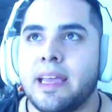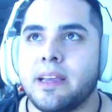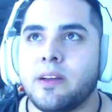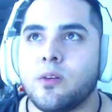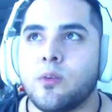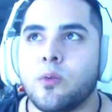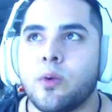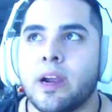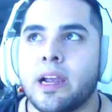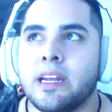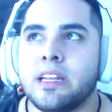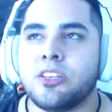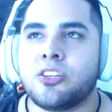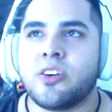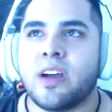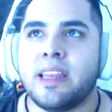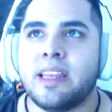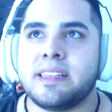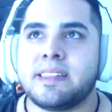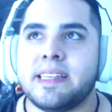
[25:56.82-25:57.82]
like, we're gonna
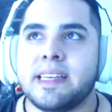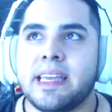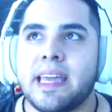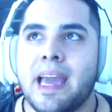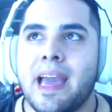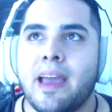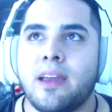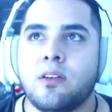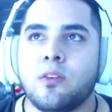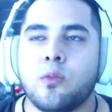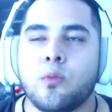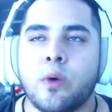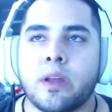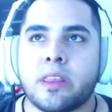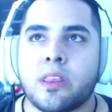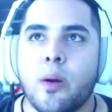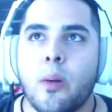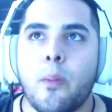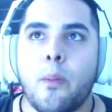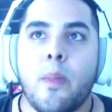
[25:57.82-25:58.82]
try this again
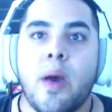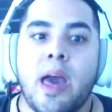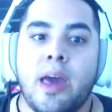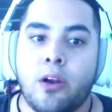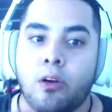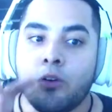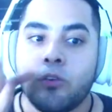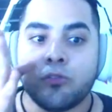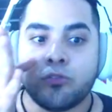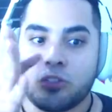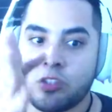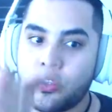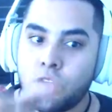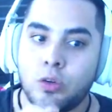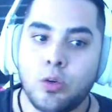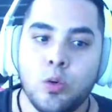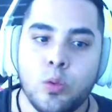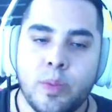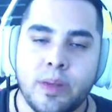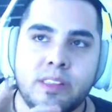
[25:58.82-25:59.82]
with a metal
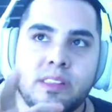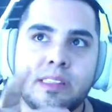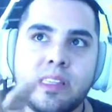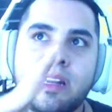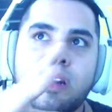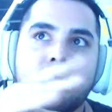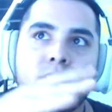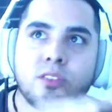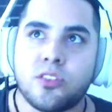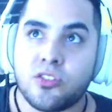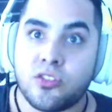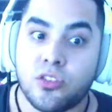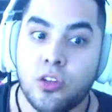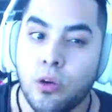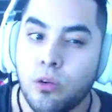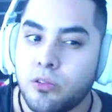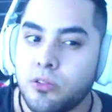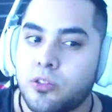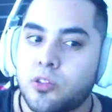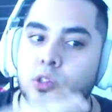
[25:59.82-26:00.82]
tube instead of a
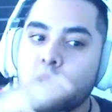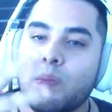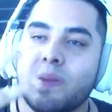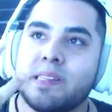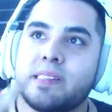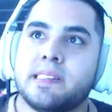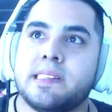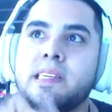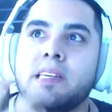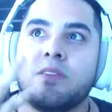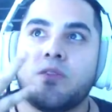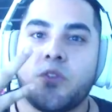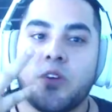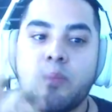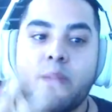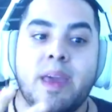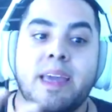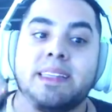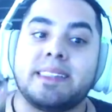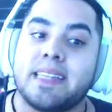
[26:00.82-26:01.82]
stone tube and see if
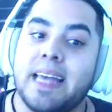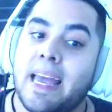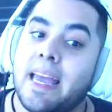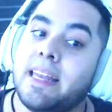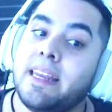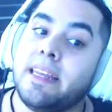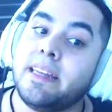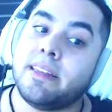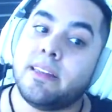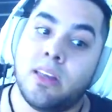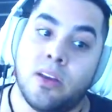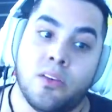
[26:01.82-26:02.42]
it makes any